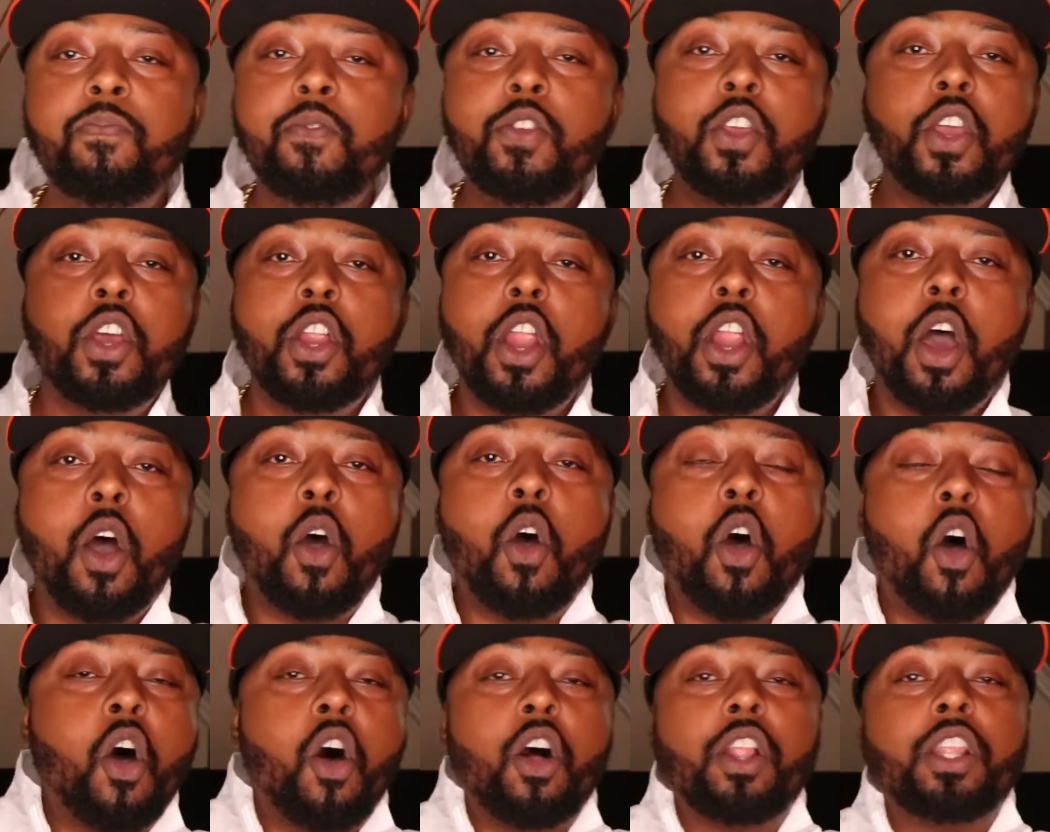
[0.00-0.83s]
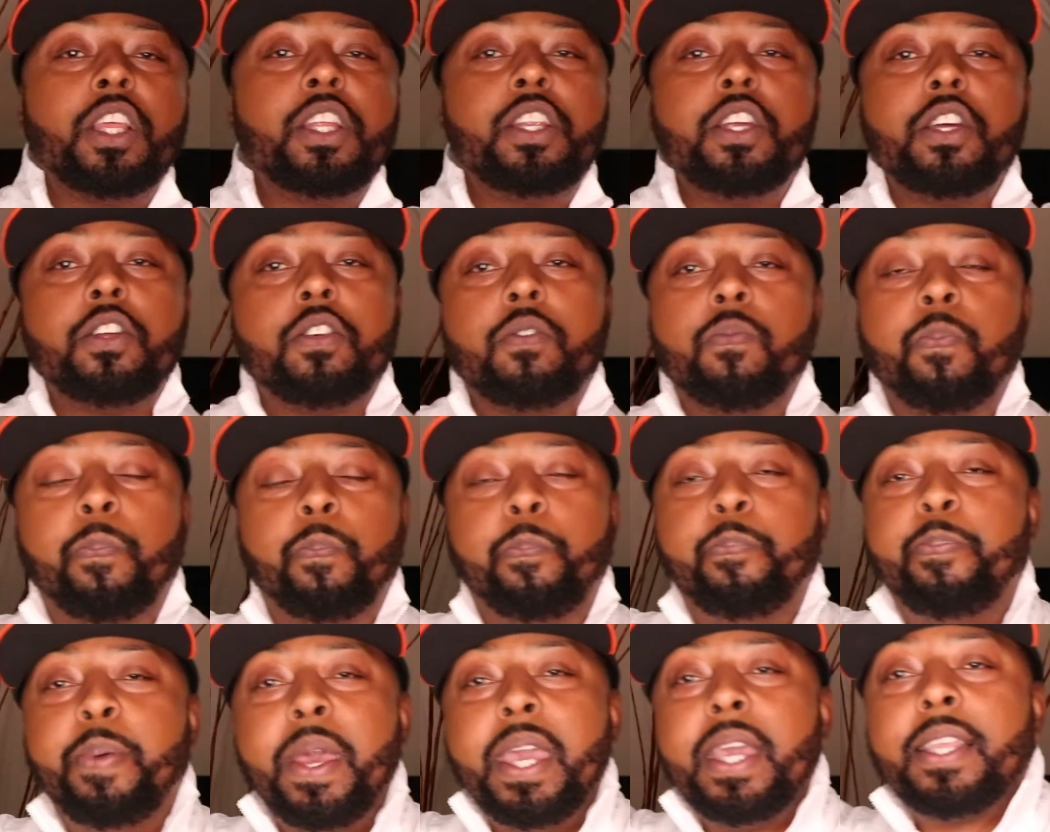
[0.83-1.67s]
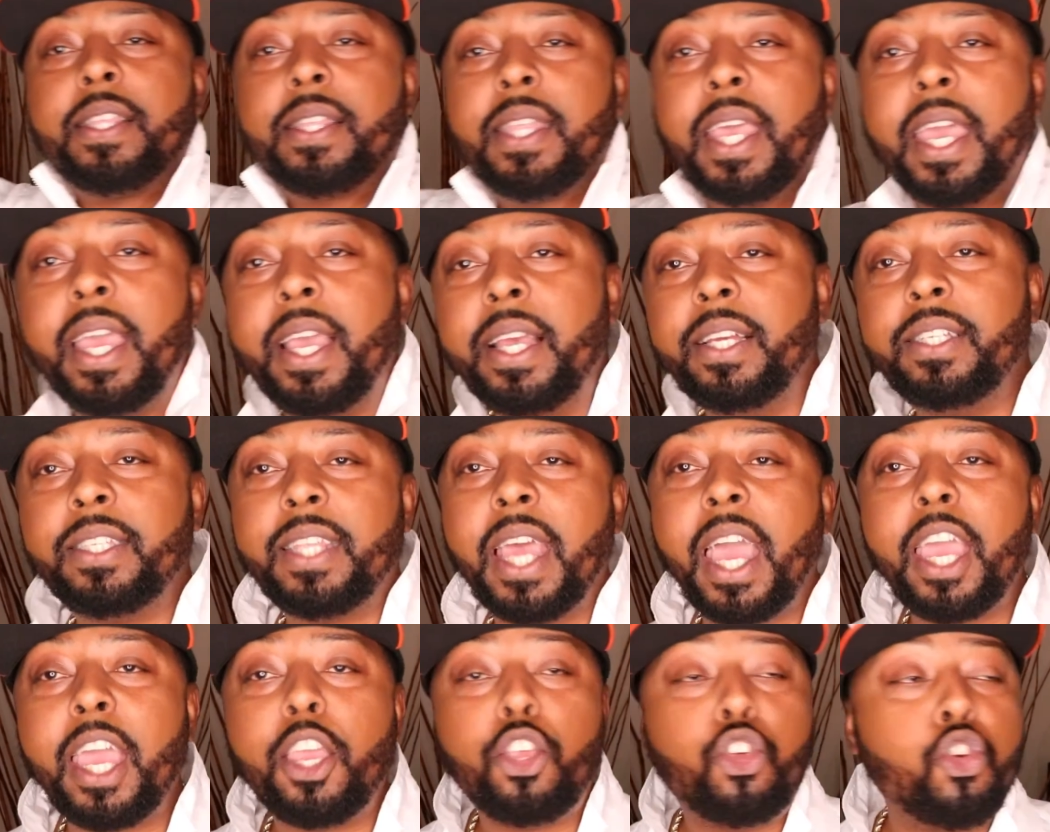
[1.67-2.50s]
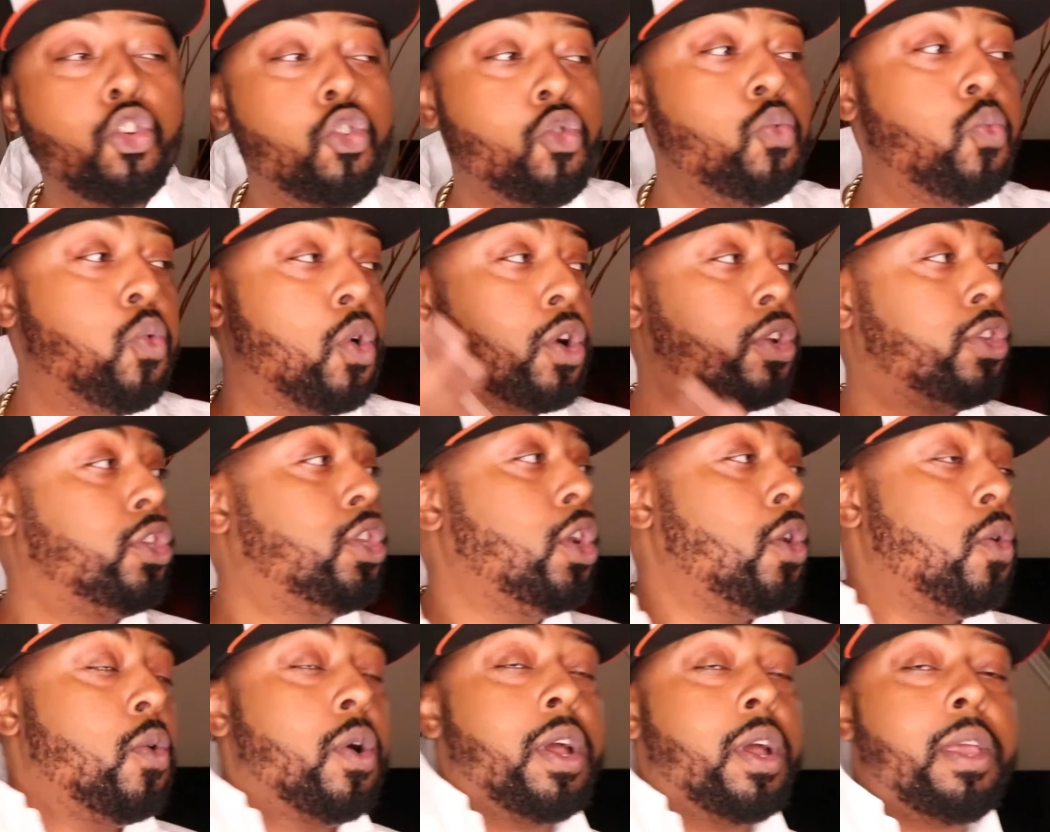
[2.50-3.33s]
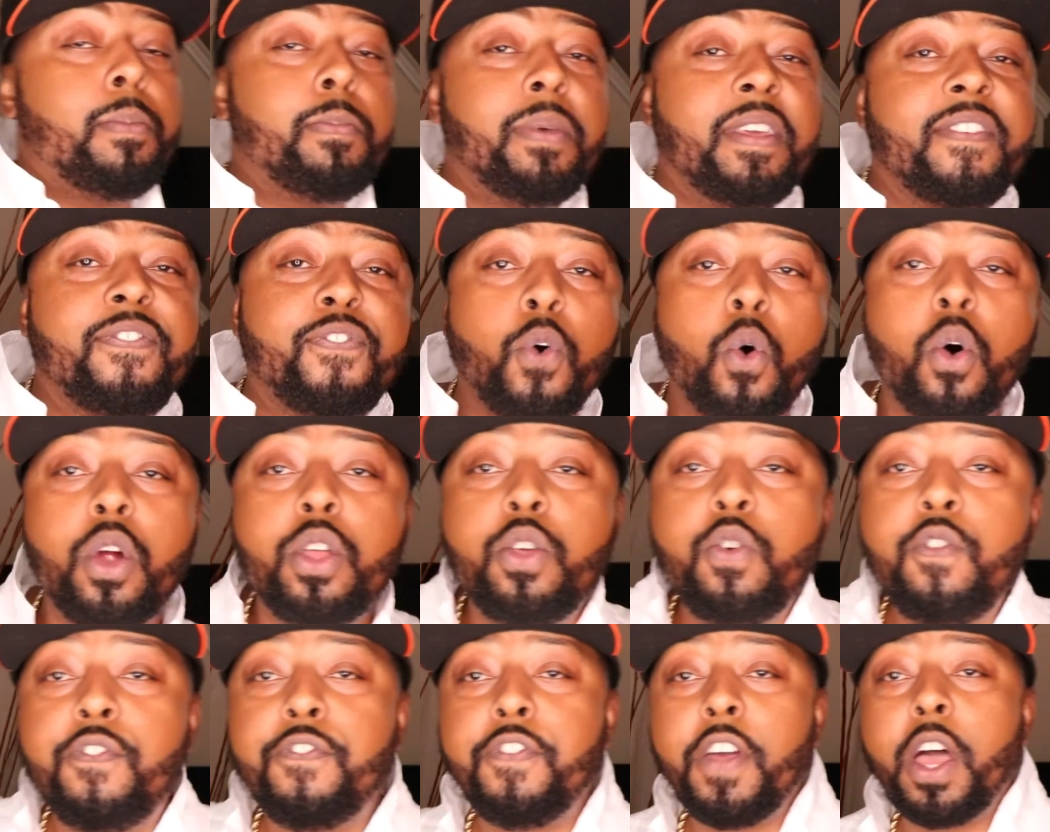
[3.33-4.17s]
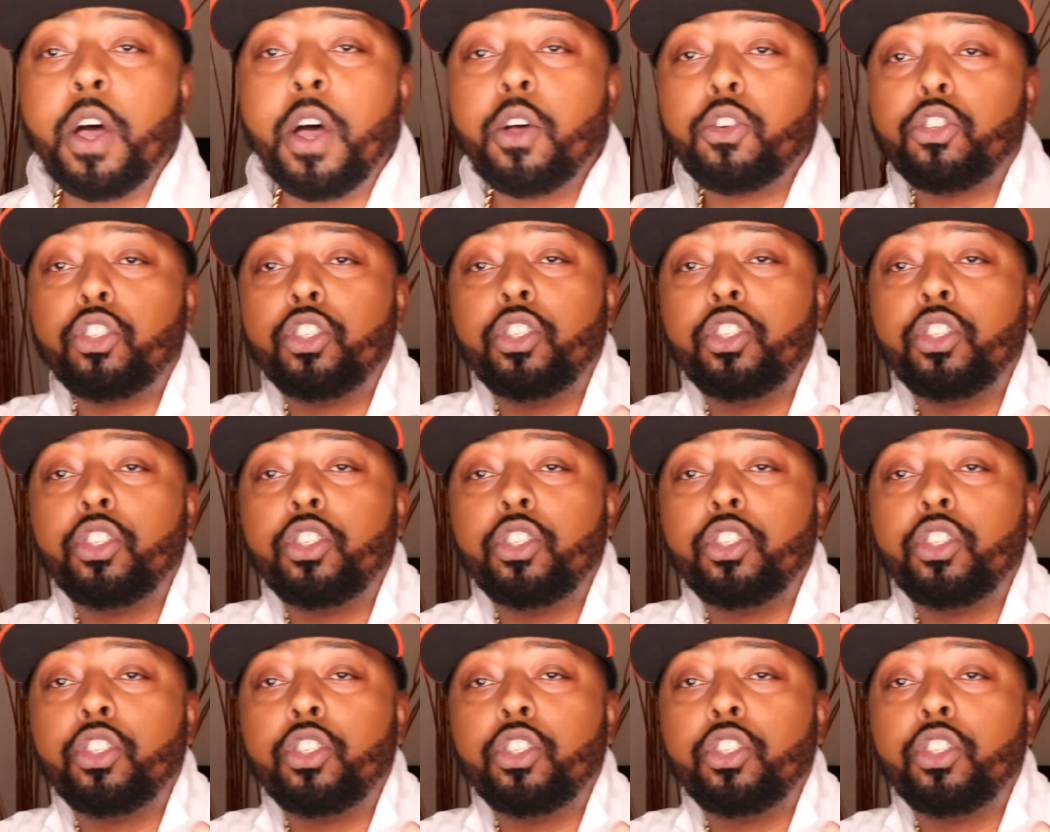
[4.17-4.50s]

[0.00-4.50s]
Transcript: you know, all of the big things that you were doing before you fell